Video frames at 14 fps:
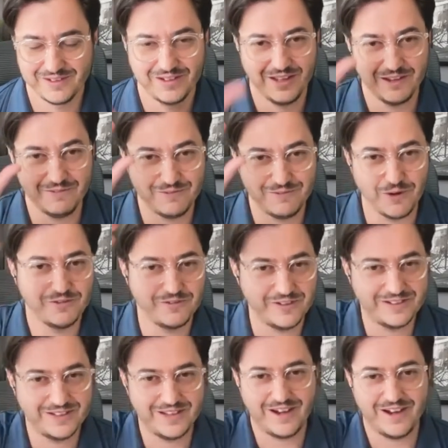involved
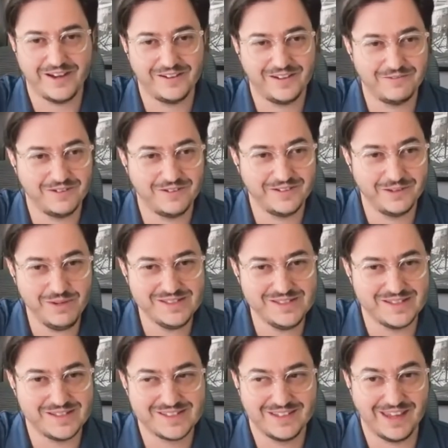at the higher level in the
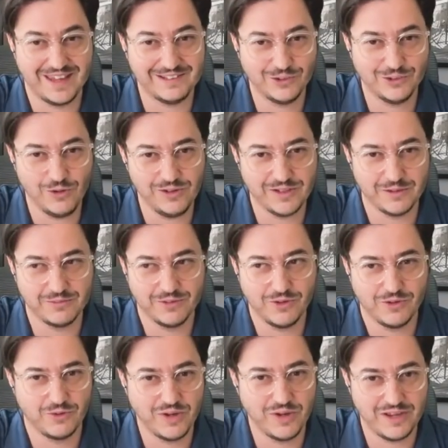business, and told them,
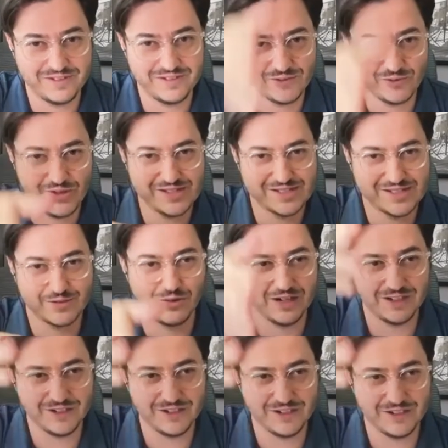"Look, we have this risk. We
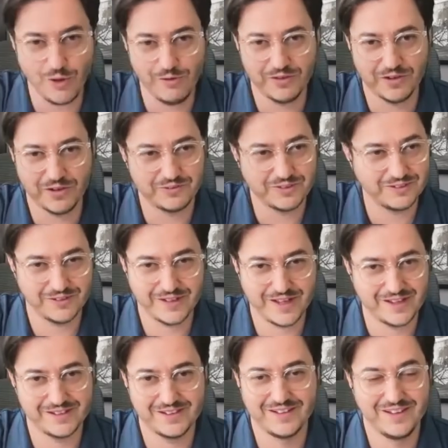need to solve them," and all
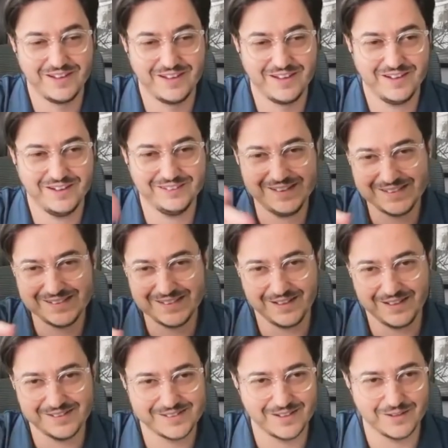that. And they
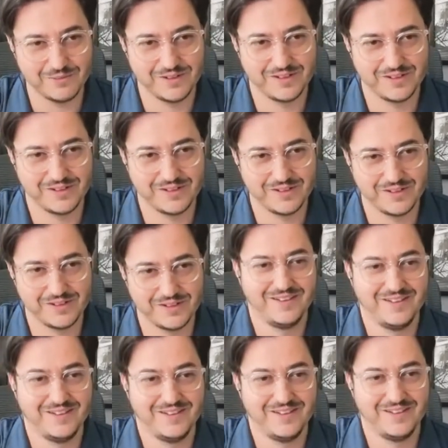silenced them.
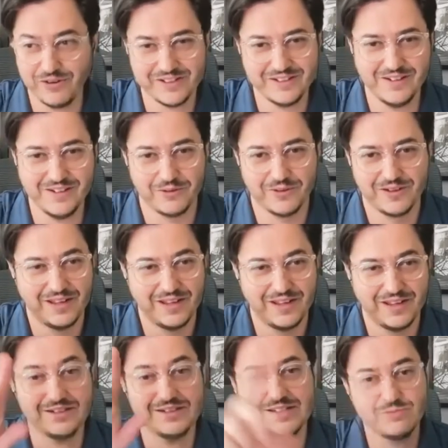And we already know.
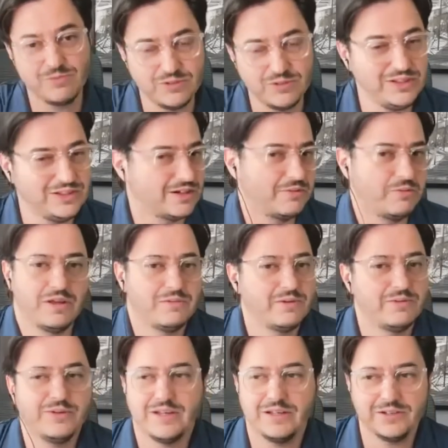And this is with Twitter.
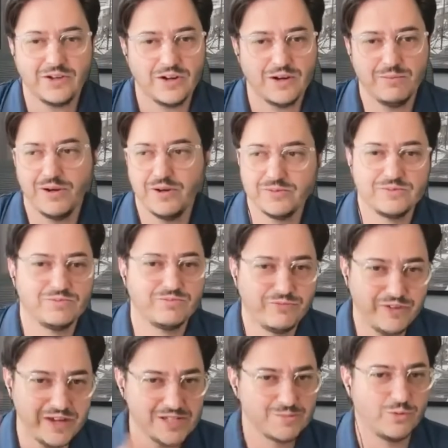We can talk about
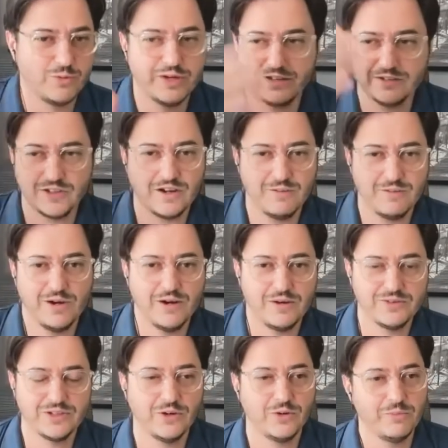Facebook. We can talk about
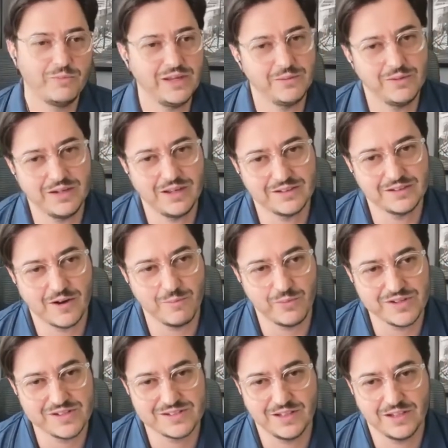you know many many other
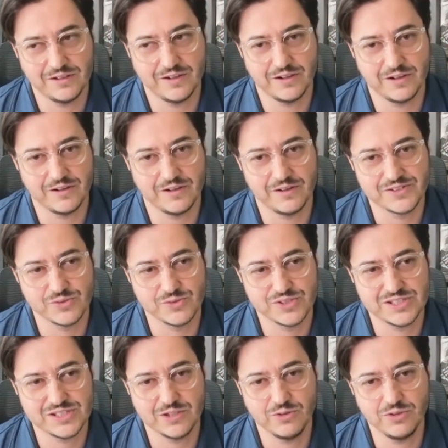companies. There, uh, so
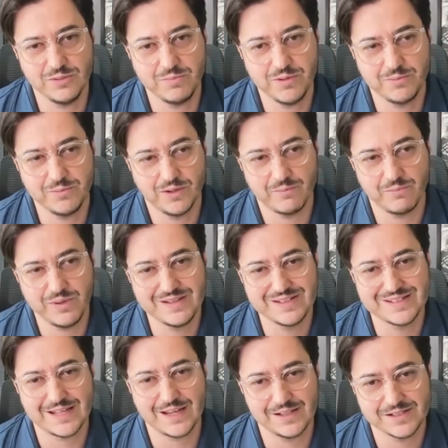security people are being
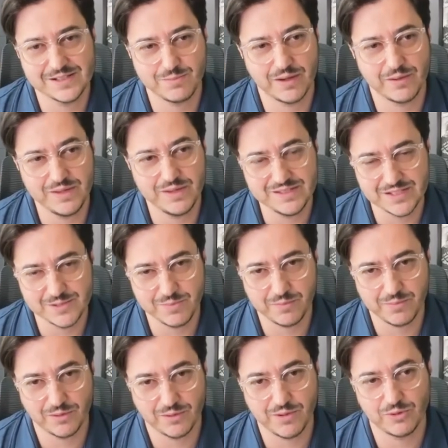silenced by business
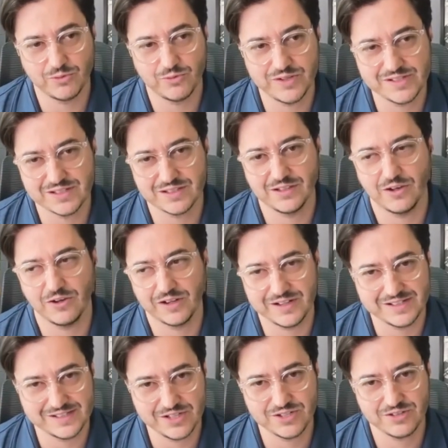people about risk the
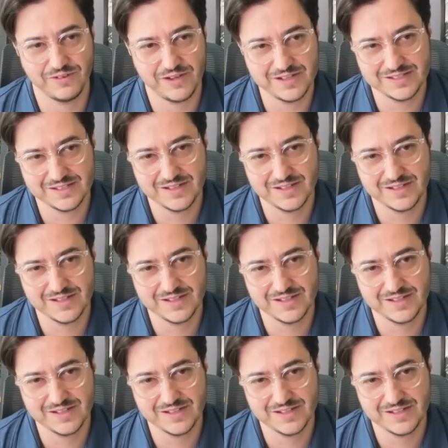organization face